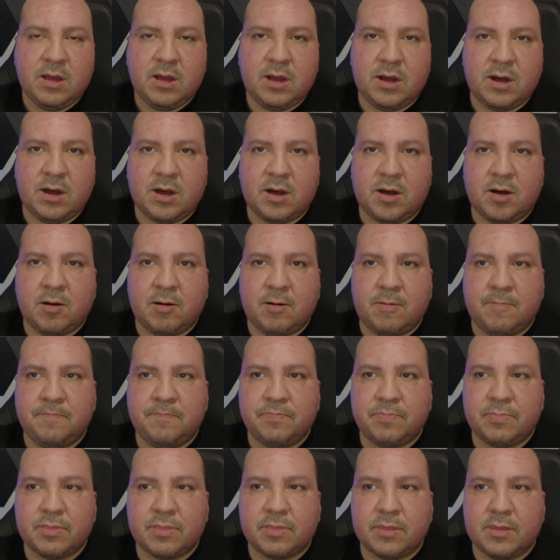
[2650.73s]

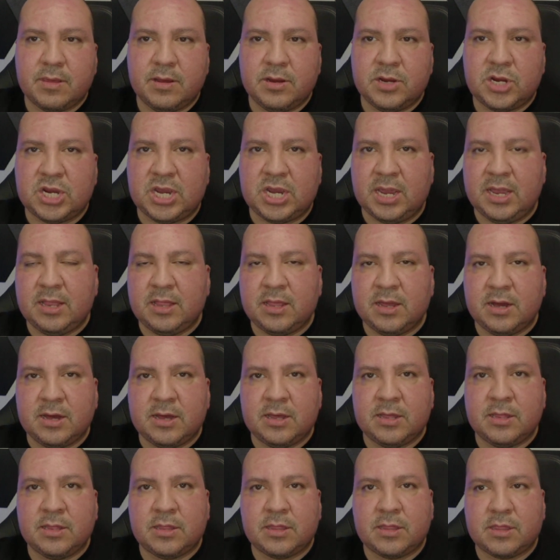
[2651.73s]
Um, she
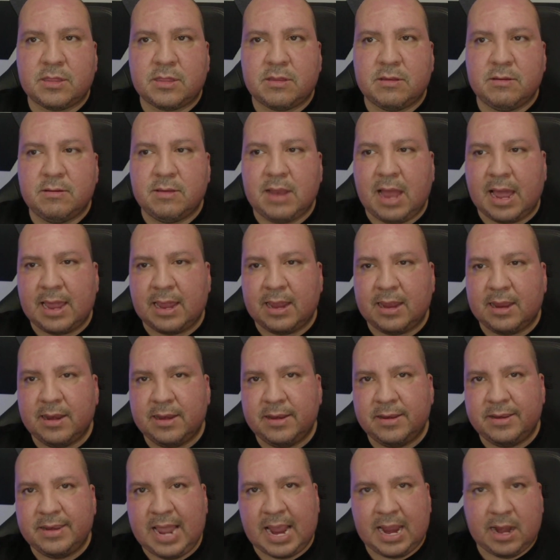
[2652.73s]
does like
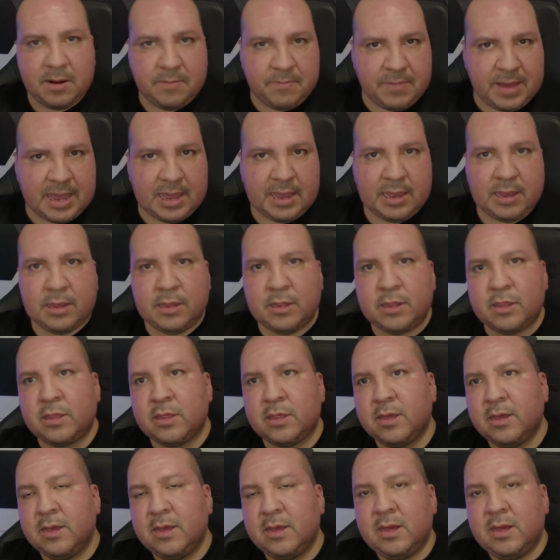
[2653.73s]
database
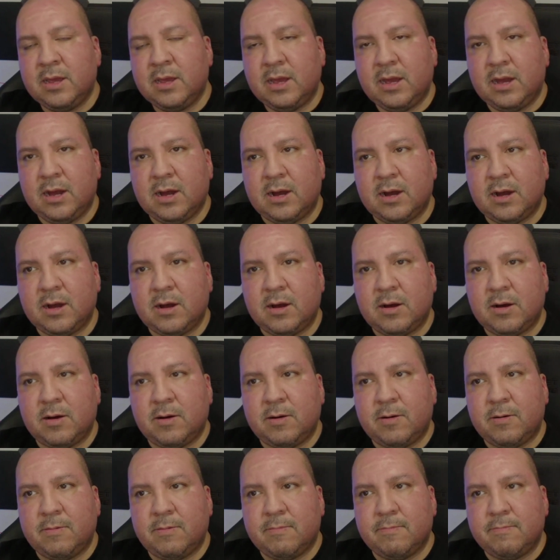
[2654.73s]

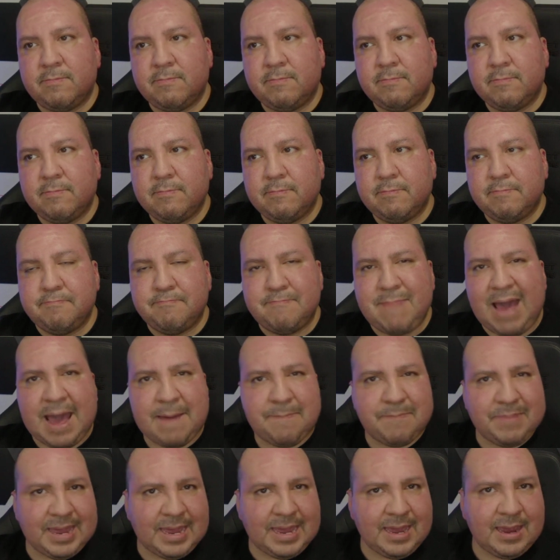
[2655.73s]
um,
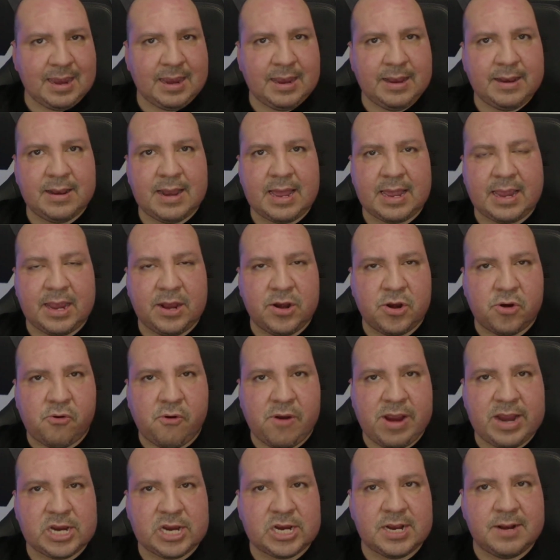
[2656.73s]
mapping, like
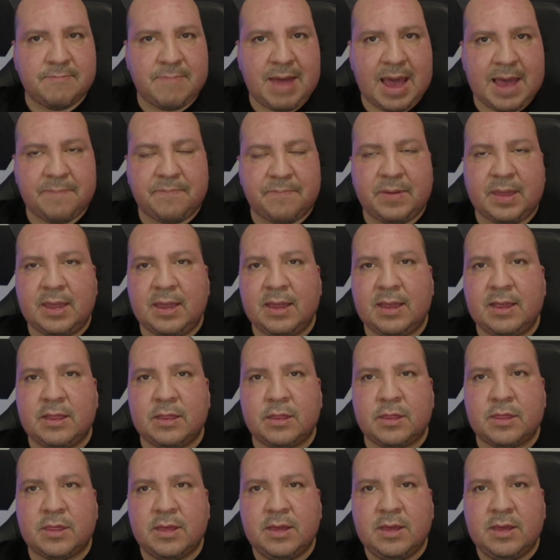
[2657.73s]
integration
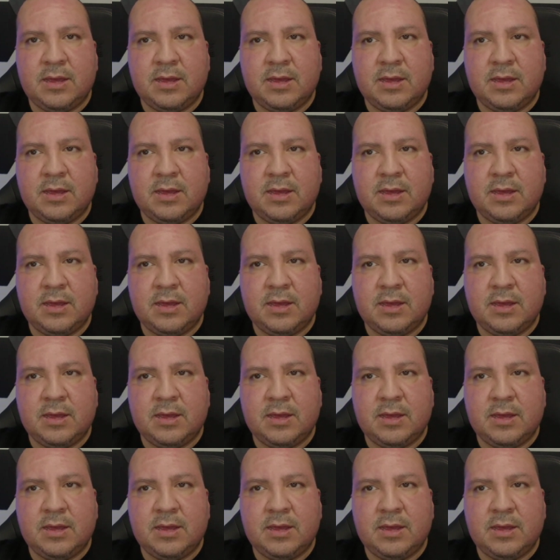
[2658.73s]
mappings.